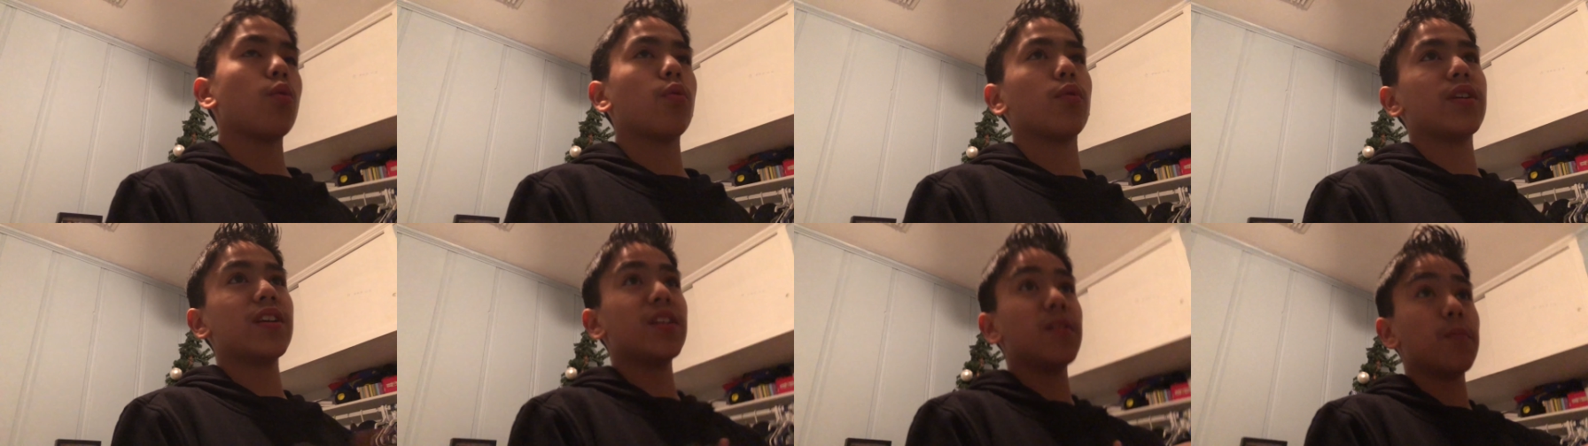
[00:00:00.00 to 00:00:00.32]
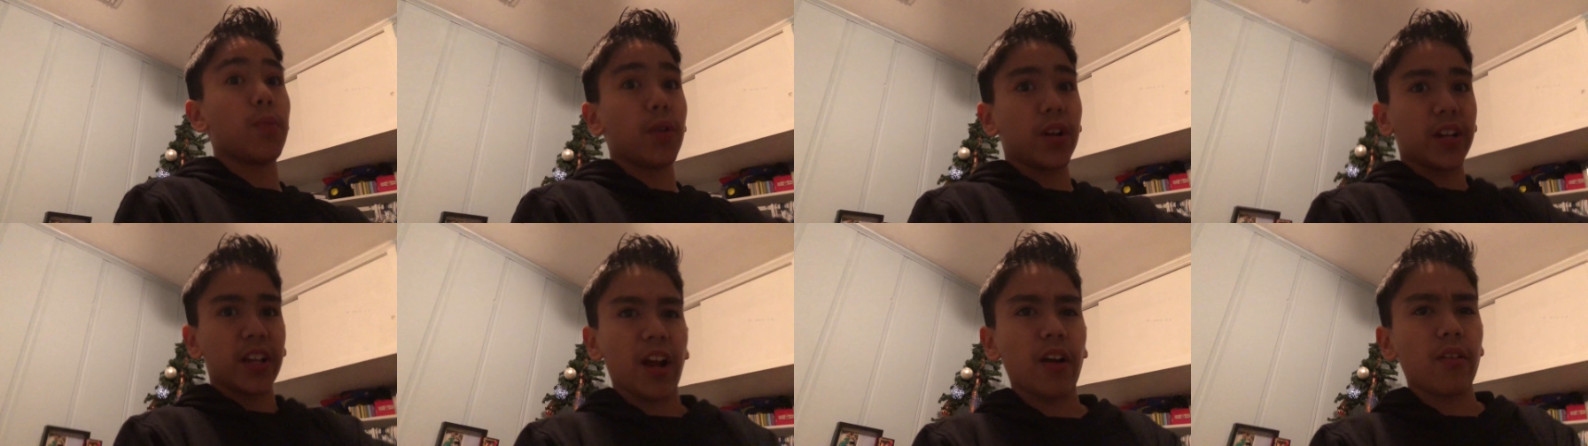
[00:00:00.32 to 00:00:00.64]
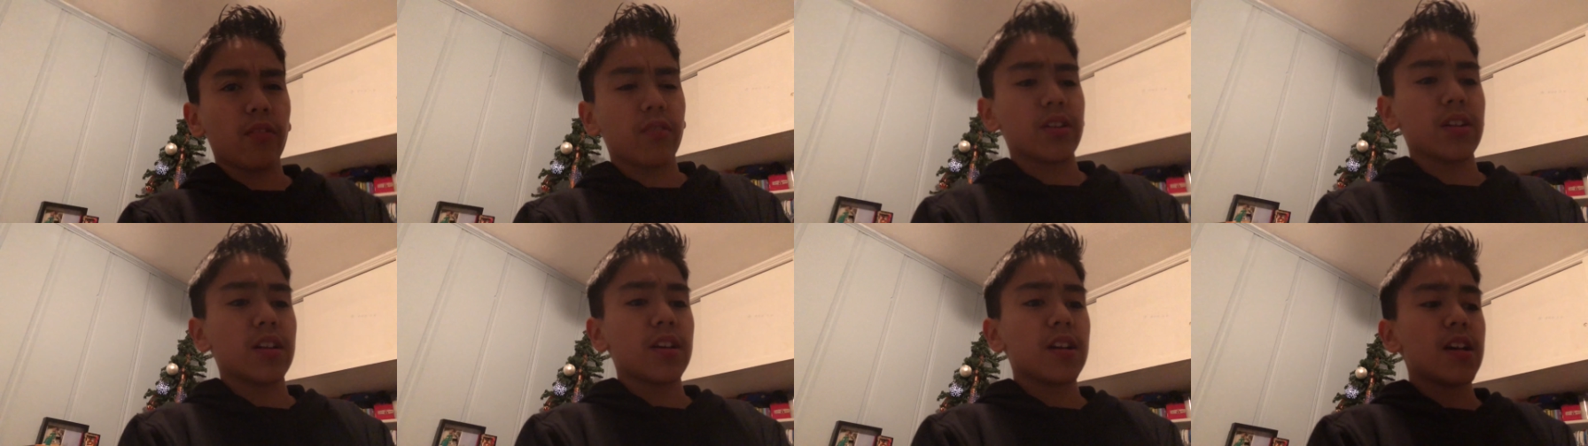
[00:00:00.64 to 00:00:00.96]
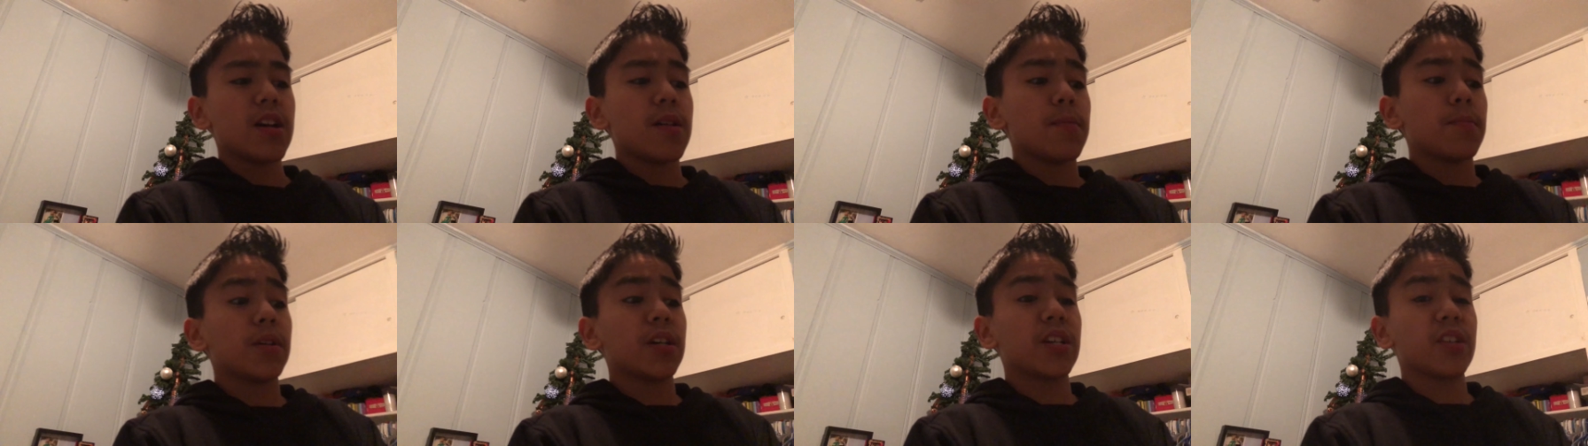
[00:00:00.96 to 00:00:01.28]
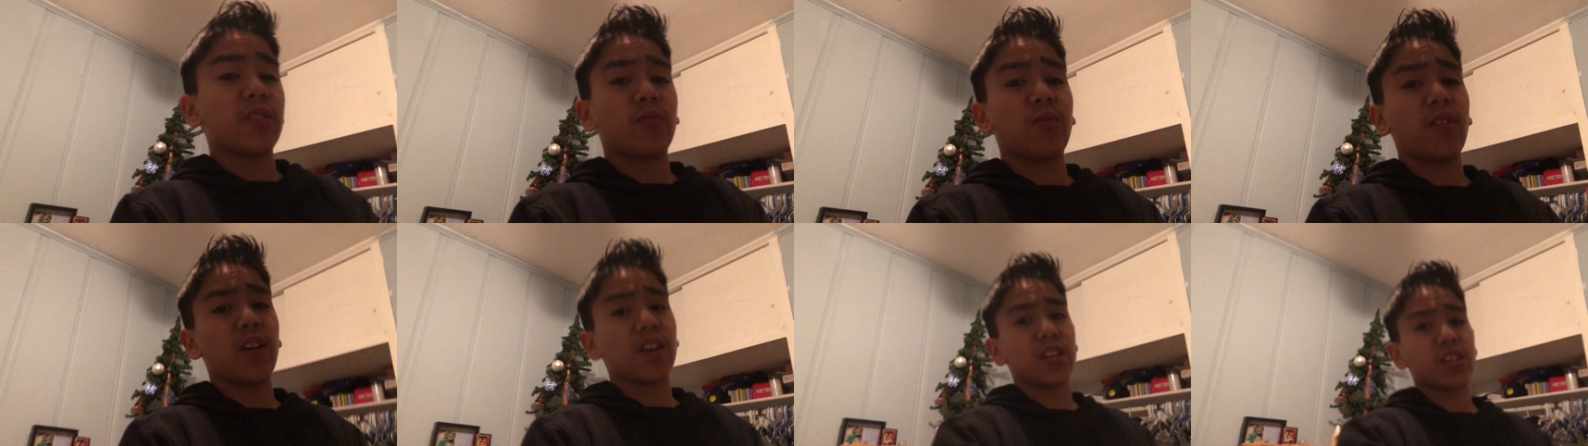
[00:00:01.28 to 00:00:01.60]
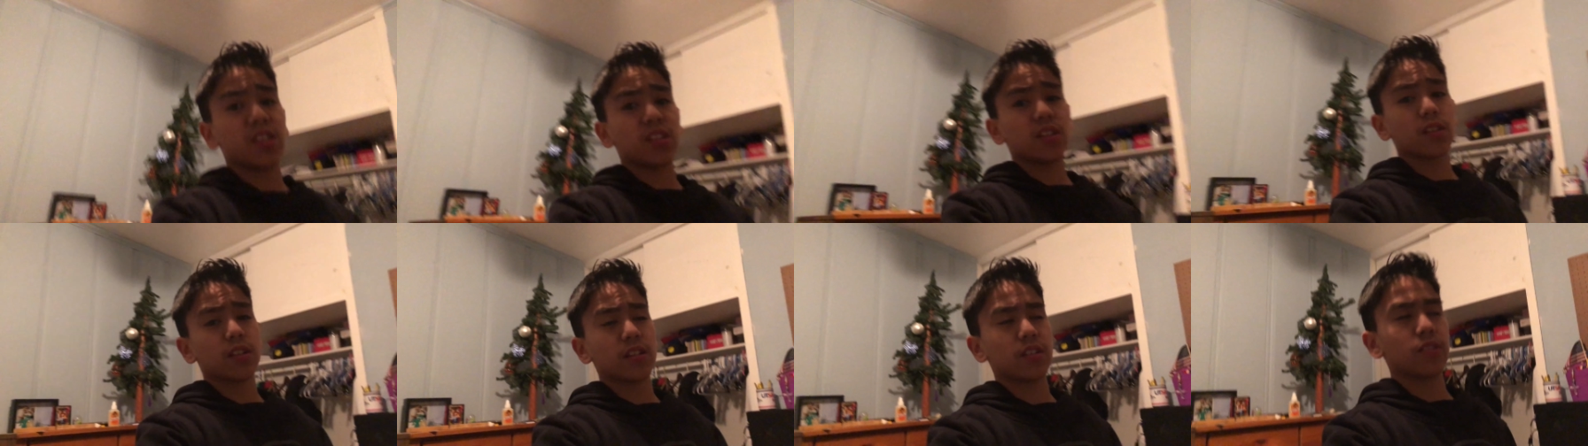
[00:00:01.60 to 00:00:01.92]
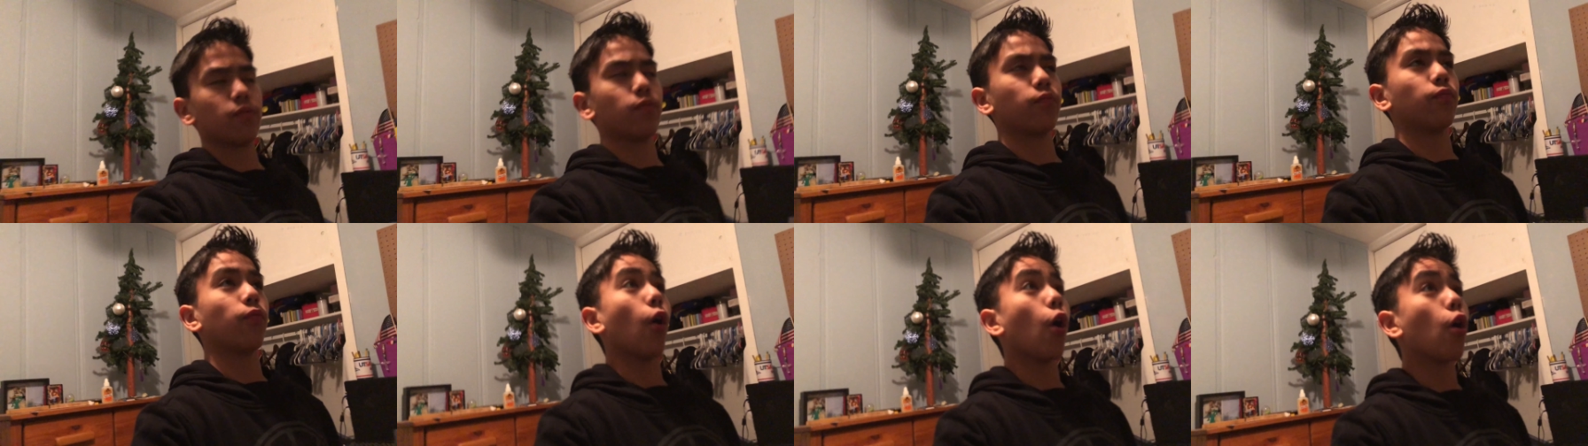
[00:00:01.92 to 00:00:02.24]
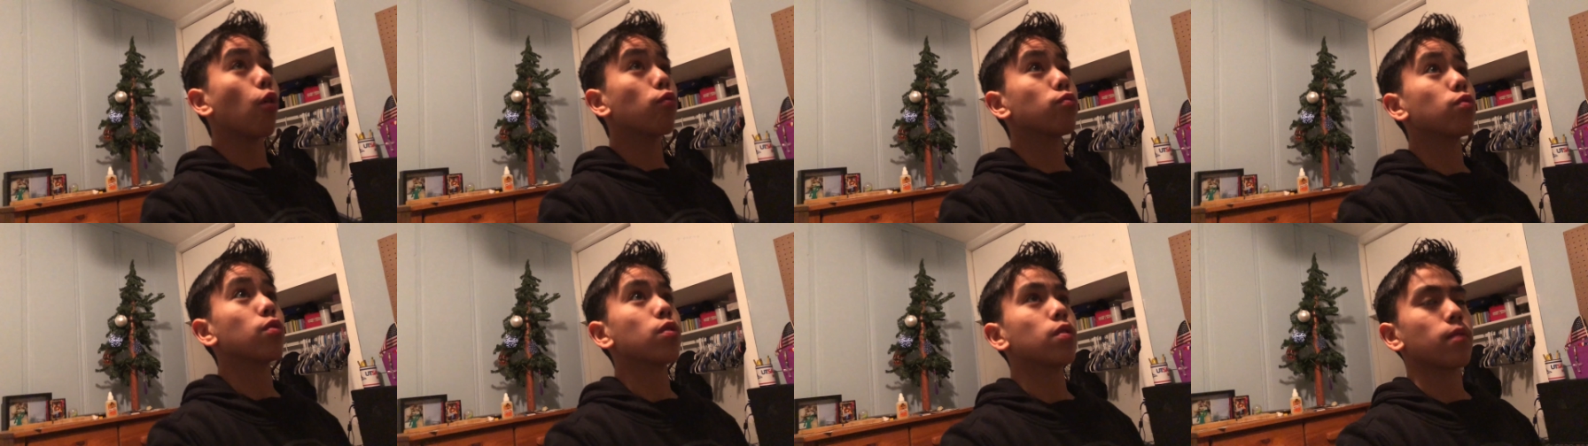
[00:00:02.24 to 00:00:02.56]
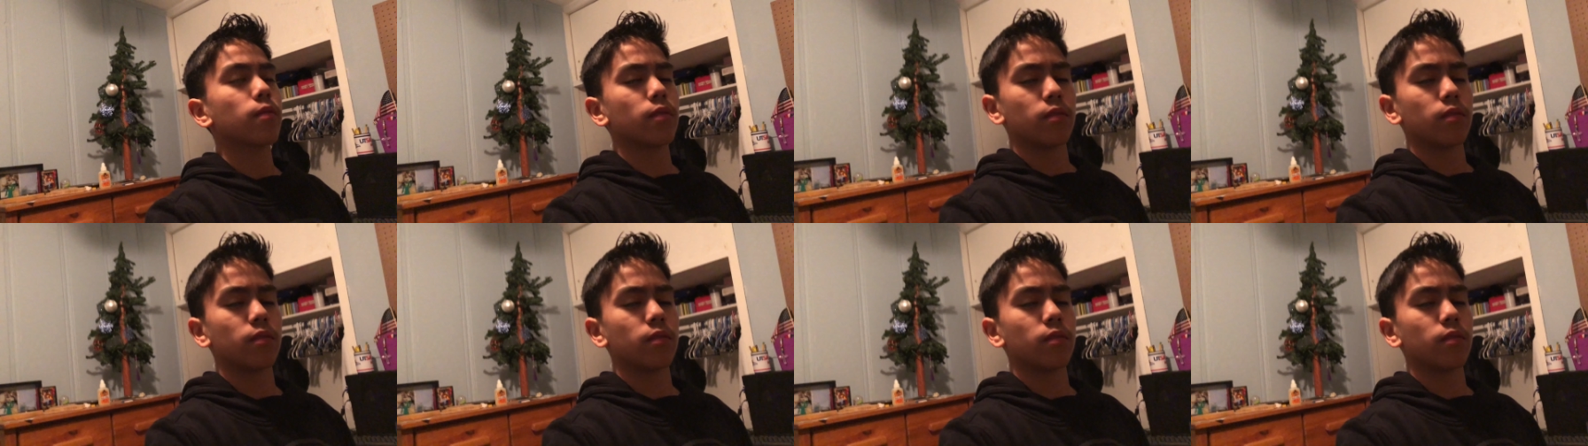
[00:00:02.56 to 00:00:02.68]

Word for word: Well, he didn't break that one but his face, his phone,